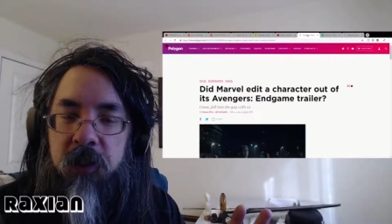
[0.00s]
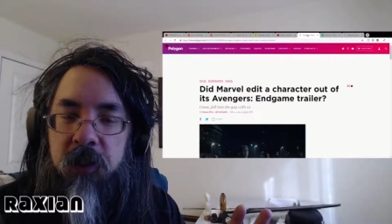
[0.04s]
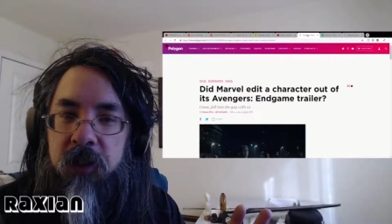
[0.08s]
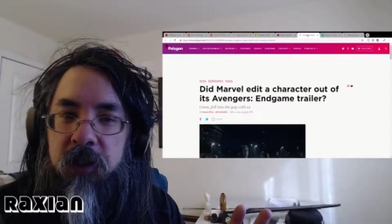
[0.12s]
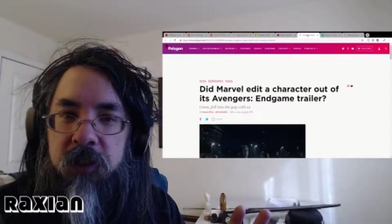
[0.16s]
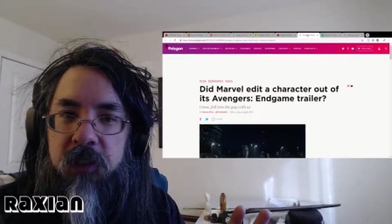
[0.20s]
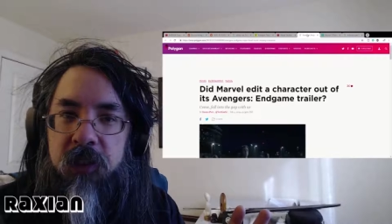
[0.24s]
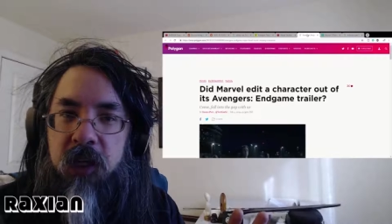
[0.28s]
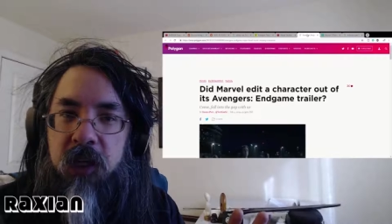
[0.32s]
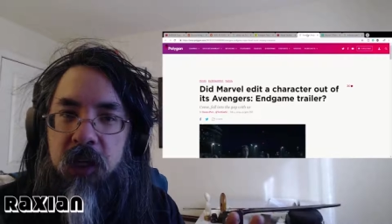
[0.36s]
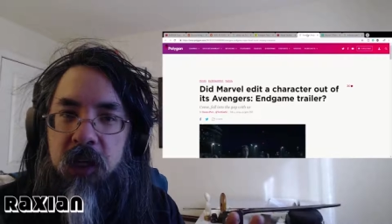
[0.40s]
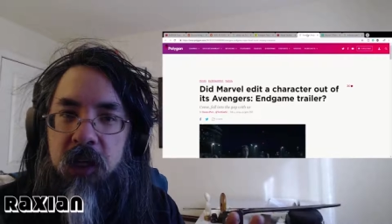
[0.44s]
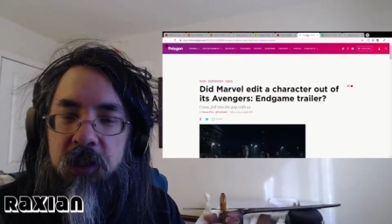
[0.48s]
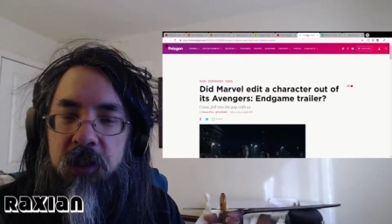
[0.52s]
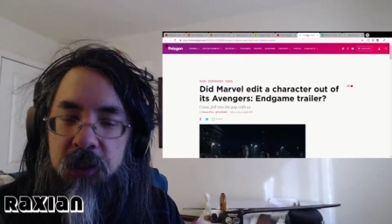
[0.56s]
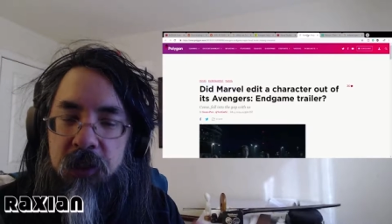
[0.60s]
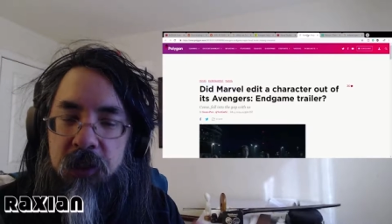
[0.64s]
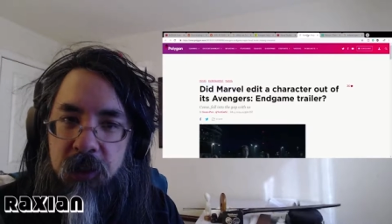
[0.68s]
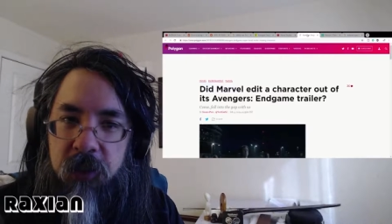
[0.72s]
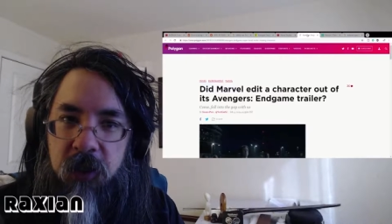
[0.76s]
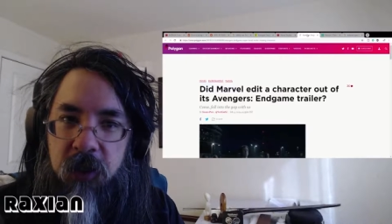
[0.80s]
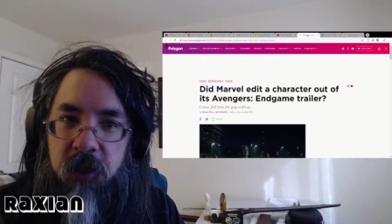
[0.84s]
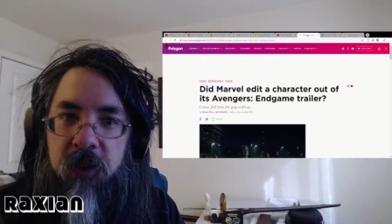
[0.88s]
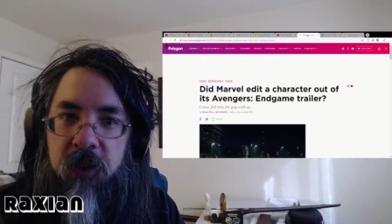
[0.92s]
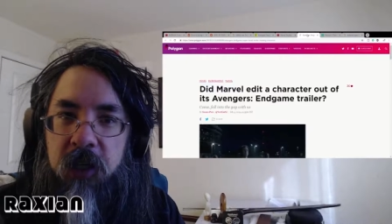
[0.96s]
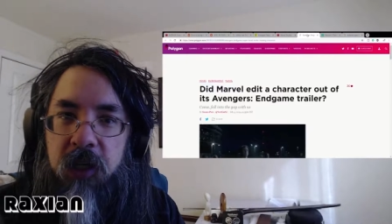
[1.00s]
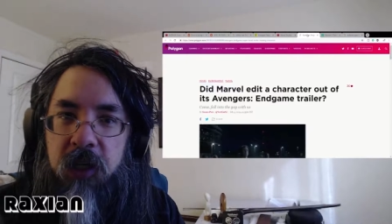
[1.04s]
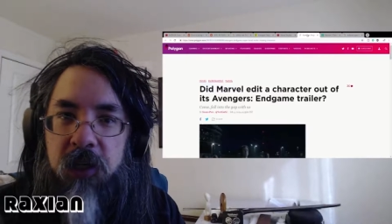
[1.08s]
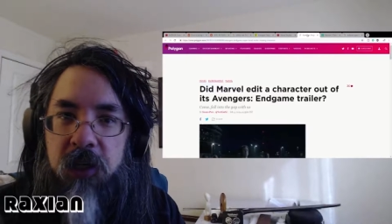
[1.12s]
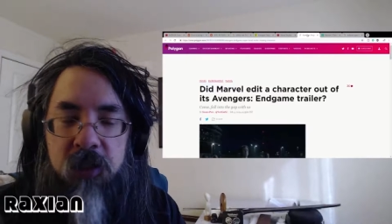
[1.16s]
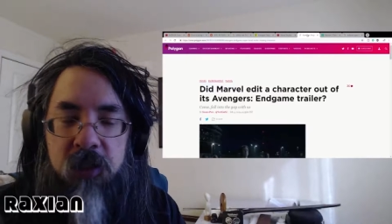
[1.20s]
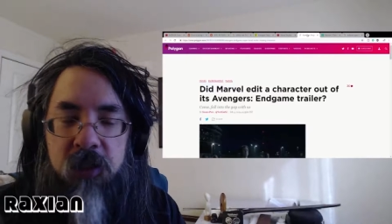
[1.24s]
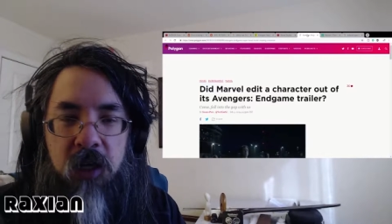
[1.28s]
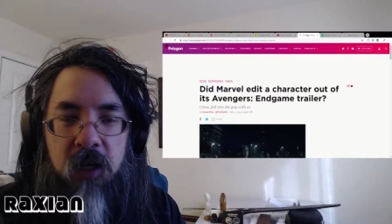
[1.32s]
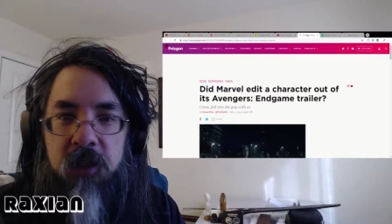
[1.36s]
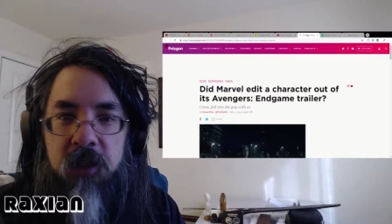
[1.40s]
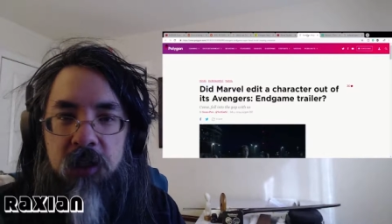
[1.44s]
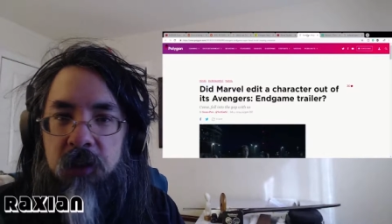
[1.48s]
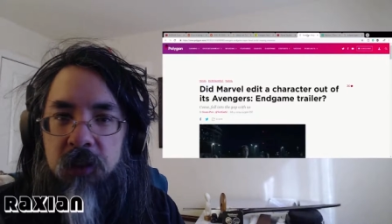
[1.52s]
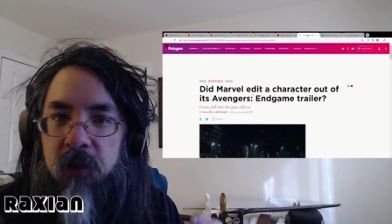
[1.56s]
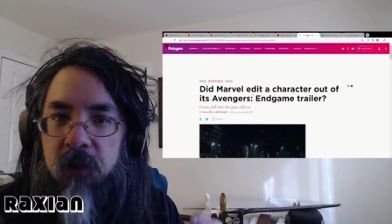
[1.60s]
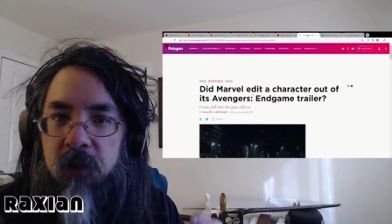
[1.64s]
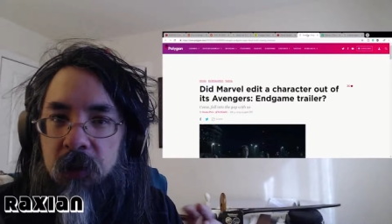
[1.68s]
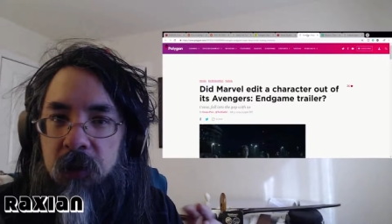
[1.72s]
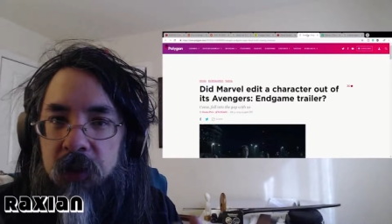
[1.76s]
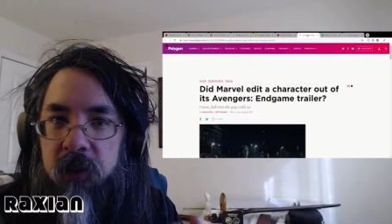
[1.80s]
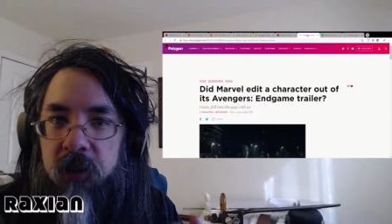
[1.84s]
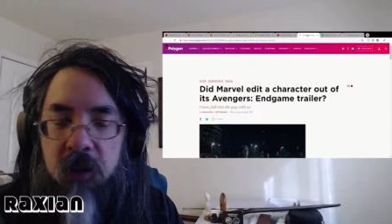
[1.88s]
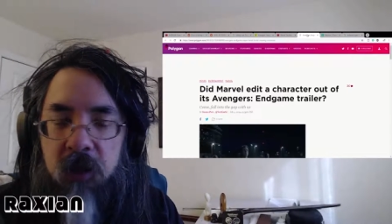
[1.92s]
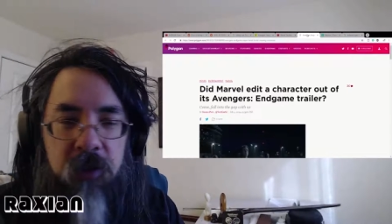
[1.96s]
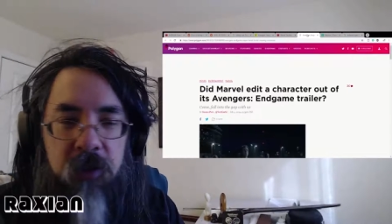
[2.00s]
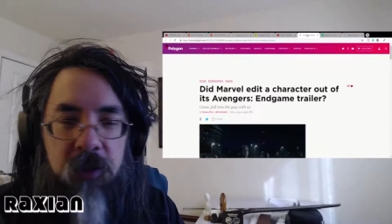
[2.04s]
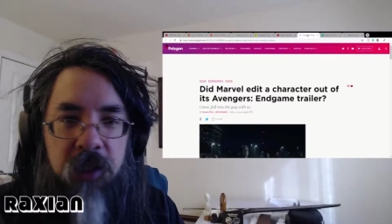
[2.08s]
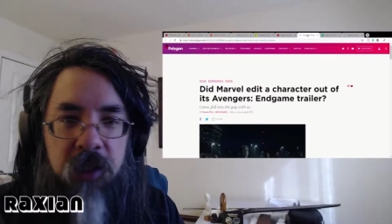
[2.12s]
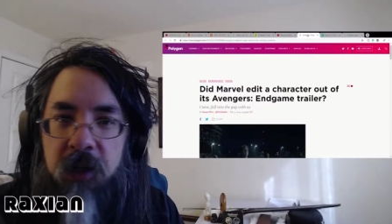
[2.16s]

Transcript: It's not just young kids, not just old adults.